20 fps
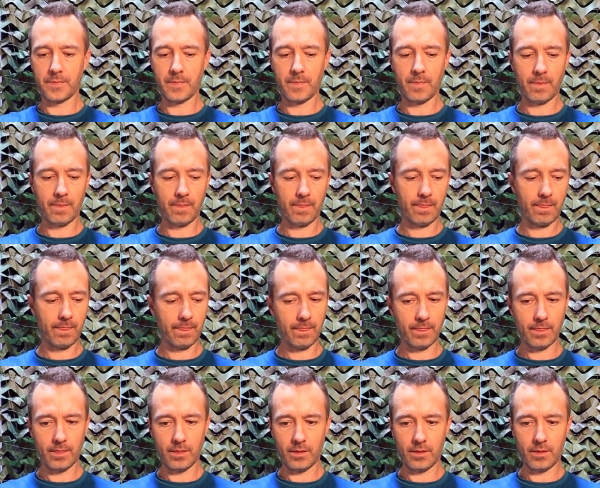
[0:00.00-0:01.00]

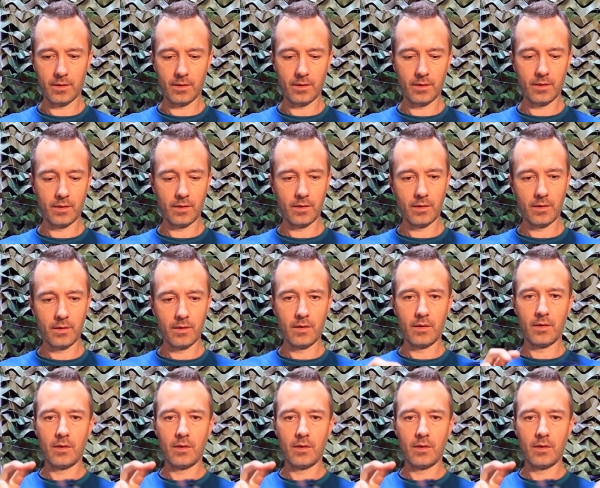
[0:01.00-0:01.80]
Nothing is said.